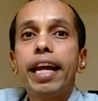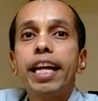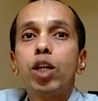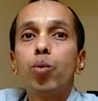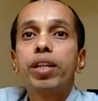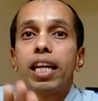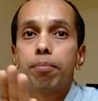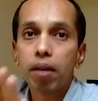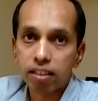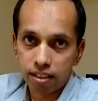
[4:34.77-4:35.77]
8 to
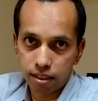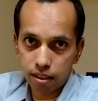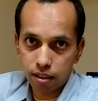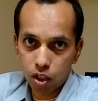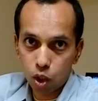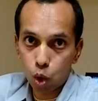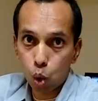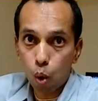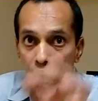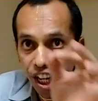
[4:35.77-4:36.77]
10 months,
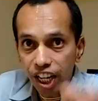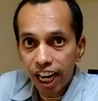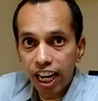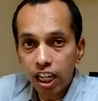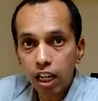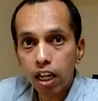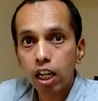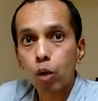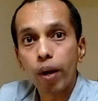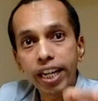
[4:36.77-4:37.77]

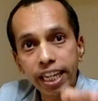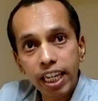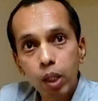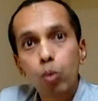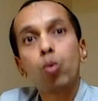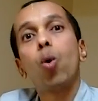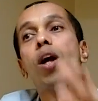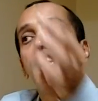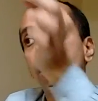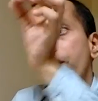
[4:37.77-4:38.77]
220 to
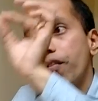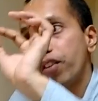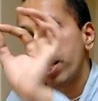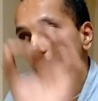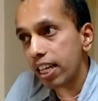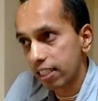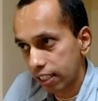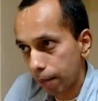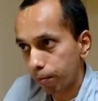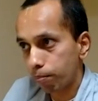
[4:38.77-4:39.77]
250 days.